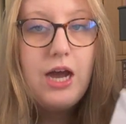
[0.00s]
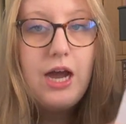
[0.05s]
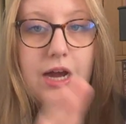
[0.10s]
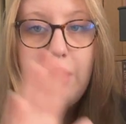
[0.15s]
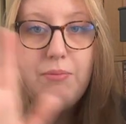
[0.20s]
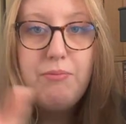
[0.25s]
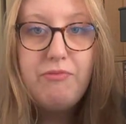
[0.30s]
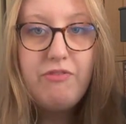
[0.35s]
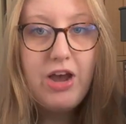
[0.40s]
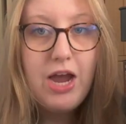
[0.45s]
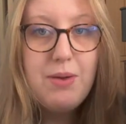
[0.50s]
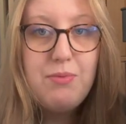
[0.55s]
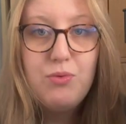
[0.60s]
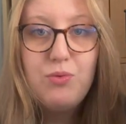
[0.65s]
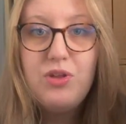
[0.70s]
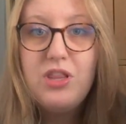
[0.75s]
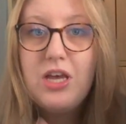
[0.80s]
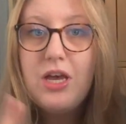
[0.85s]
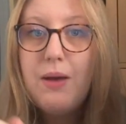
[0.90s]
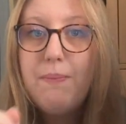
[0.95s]
I am vibing
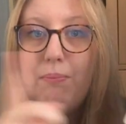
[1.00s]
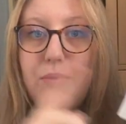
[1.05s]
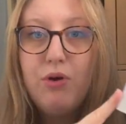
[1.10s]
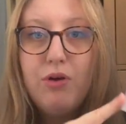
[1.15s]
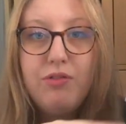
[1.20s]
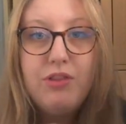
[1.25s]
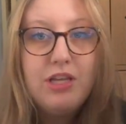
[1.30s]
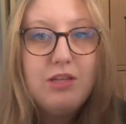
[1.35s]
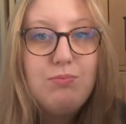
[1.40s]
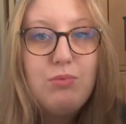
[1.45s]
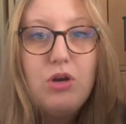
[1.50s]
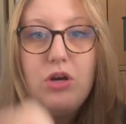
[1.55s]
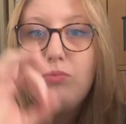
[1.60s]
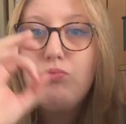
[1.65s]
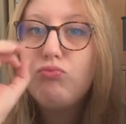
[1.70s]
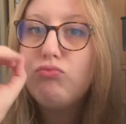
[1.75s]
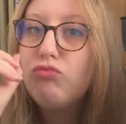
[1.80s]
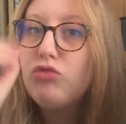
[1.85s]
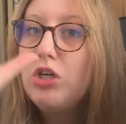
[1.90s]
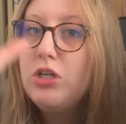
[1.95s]
with it. But this book,
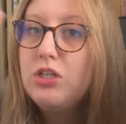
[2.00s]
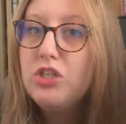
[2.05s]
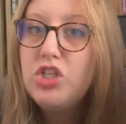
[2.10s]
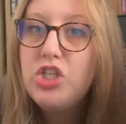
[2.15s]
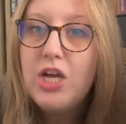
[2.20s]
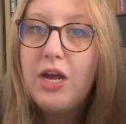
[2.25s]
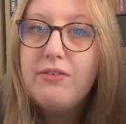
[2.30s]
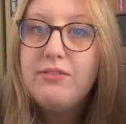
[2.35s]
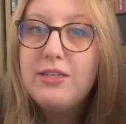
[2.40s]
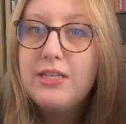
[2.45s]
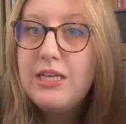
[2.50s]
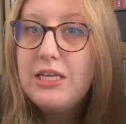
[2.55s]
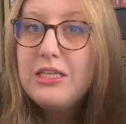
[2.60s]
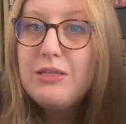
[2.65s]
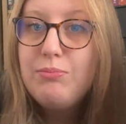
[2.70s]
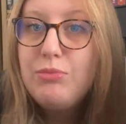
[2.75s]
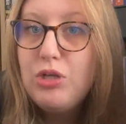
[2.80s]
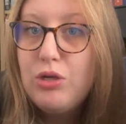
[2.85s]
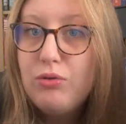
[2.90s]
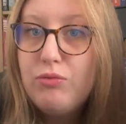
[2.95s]
chef's kiss,
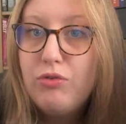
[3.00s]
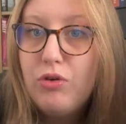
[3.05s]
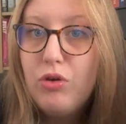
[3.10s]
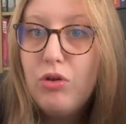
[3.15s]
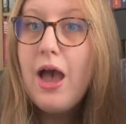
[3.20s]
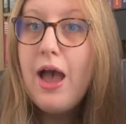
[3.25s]
beautiful.